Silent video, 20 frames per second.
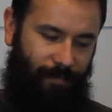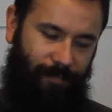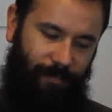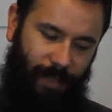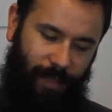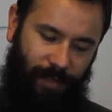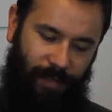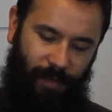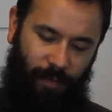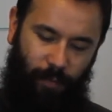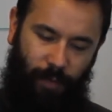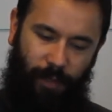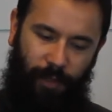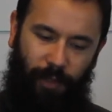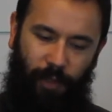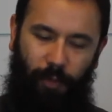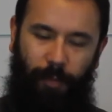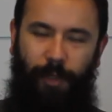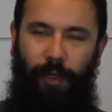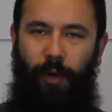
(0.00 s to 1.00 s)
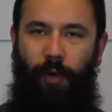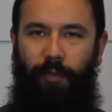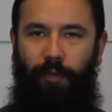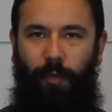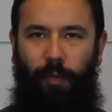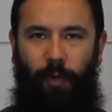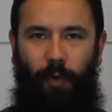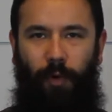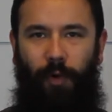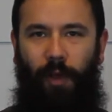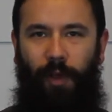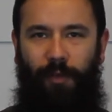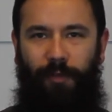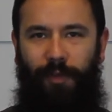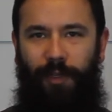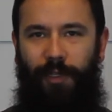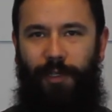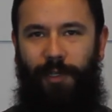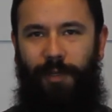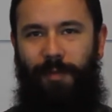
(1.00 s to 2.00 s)
Like I said, went a little bit overboard. I'll
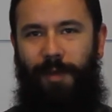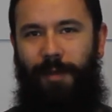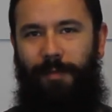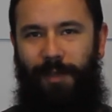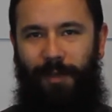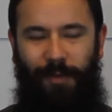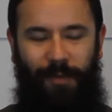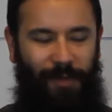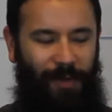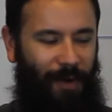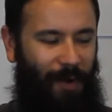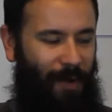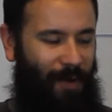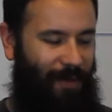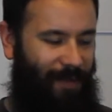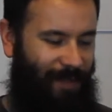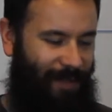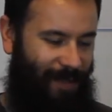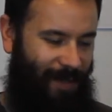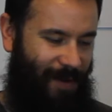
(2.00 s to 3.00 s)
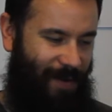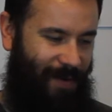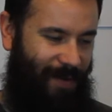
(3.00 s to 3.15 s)
eventually maybe use it all. So,